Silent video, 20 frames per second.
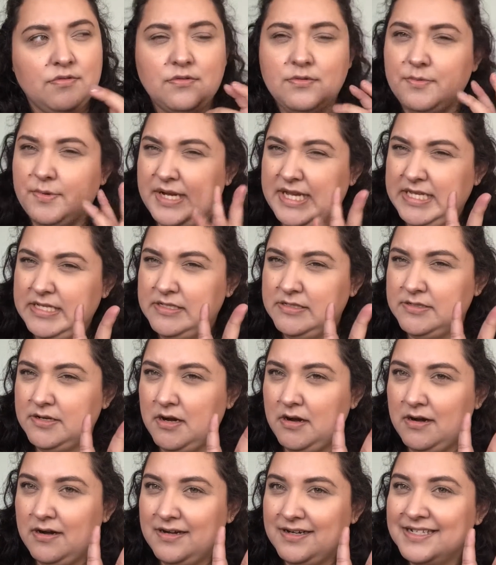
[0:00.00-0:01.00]
3
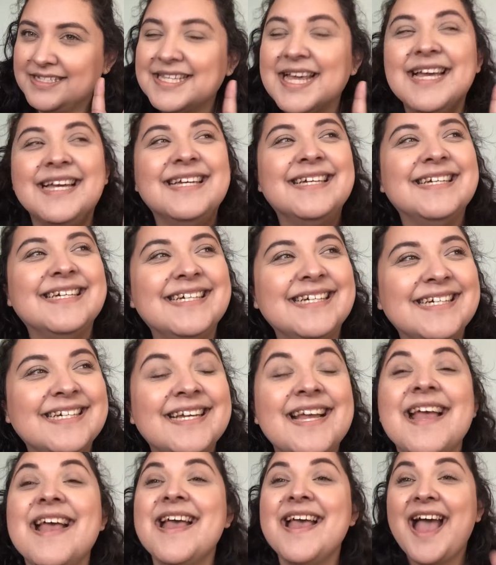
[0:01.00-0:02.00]
stars.
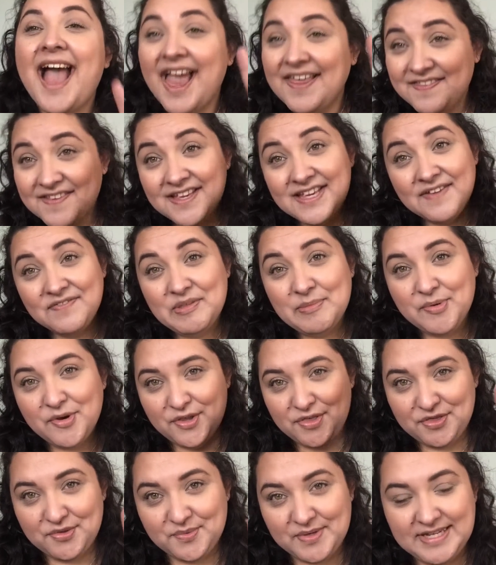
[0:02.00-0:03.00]
I think I gave the book
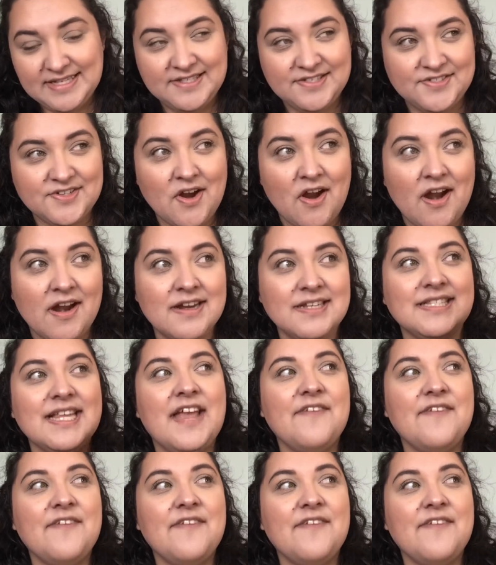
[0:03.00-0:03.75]
3 stars.